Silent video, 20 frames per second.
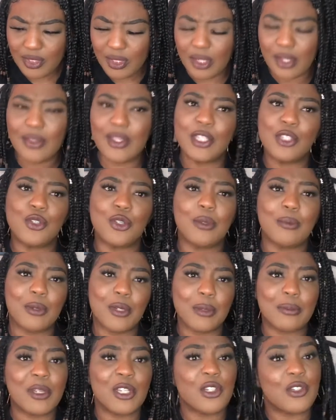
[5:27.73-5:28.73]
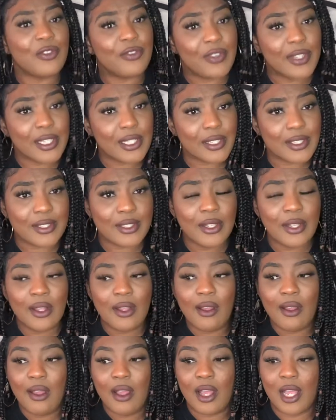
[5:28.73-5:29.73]
that you can pretty much fix.
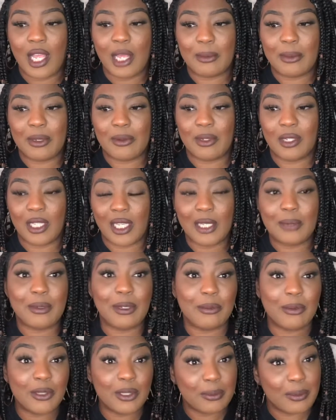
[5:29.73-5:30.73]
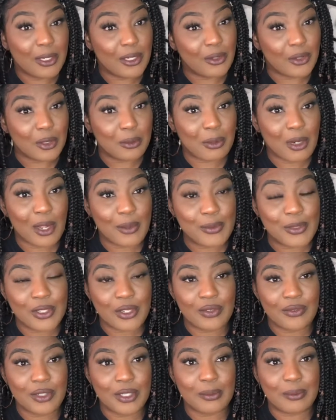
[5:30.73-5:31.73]
Um, and a lot of people depend on the problem
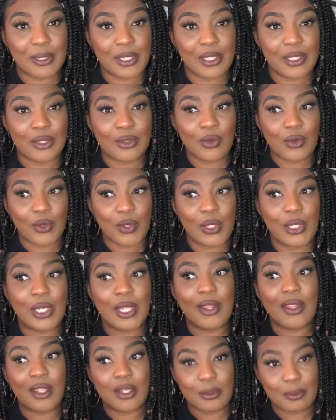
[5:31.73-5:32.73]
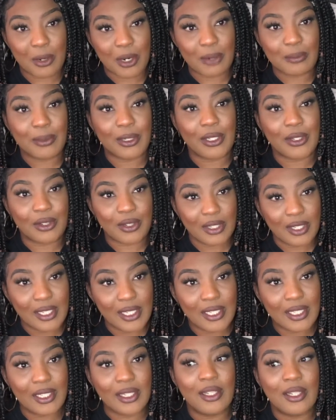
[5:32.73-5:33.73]
solver, depending on the department you're
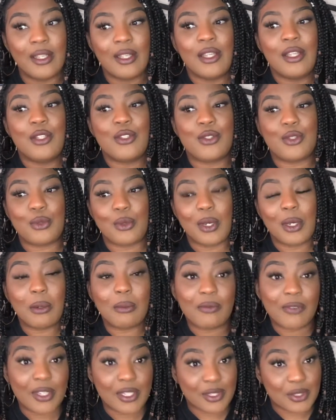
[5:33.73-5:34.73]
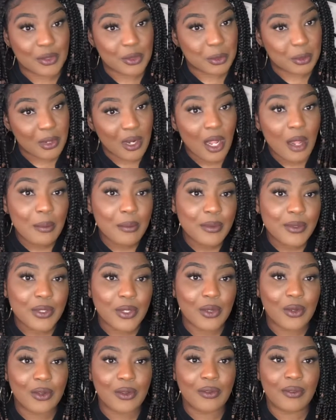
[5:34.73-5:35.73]
in, to help fix those problems.
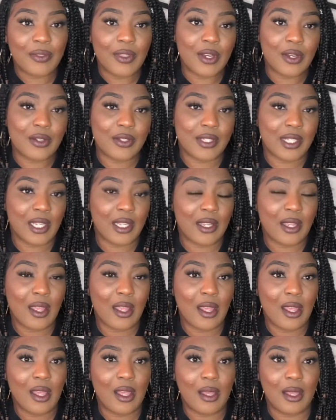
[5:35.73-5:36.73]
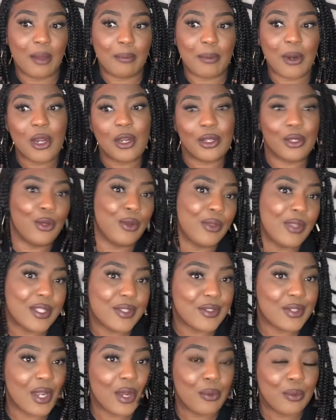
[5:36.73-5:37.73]
So if there's like a barcode
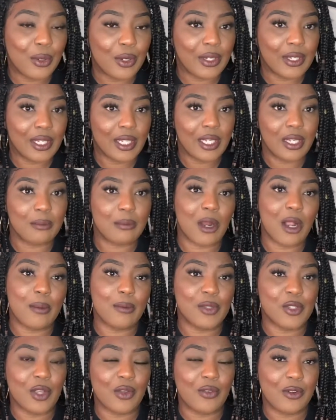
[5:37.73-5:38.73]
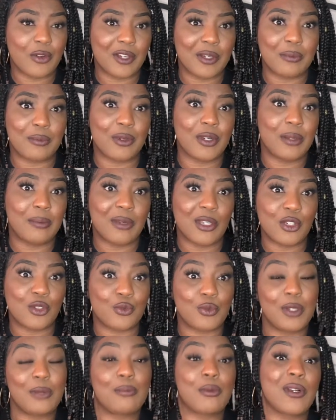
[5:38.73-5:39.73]
that's not working, a problem solver can pretty much
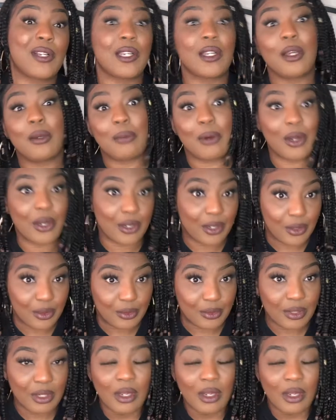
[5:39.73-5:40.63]
reprint a barcode.